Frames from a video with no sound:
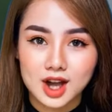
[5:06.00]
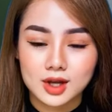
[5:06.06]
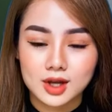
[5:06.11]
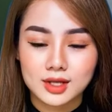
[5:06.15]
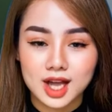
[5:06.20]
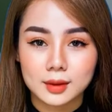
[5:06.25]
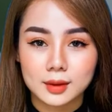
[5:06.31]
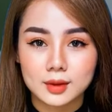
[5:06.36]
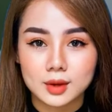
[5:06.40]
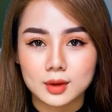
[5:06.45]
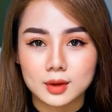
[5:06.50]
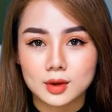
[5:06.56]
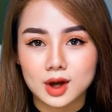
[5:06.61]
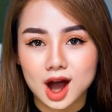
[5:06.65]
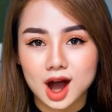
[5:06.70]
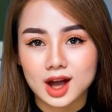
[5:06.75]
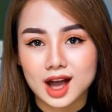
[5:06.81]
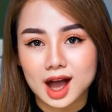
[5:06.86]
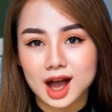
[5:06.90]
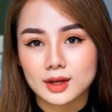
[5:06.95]
in
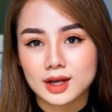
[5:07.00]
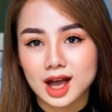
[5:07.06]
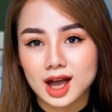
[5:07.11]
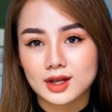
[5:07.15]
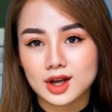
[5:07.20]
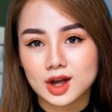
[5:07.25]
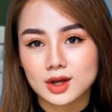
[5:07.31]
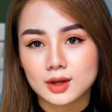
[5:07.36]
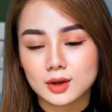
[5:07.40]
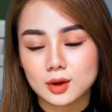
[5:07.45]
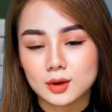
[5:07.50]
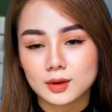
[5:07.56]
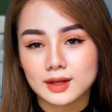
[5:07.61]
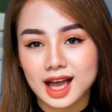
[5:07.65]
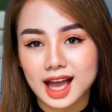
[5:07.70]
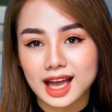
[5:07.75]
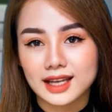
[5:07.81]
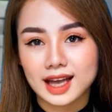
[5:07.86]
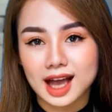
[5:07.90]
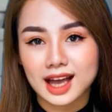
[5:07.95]
November. The
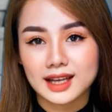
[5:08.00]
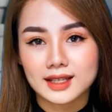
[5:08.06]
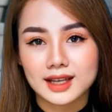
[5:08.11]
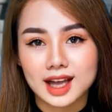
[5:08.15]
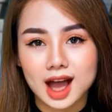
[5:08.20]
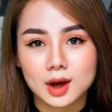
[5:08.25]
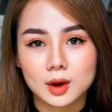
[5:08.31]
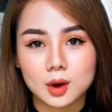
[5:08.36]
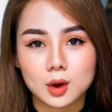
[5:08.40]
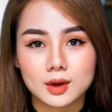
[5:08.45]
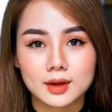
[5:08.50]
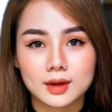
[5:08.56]
reporting in this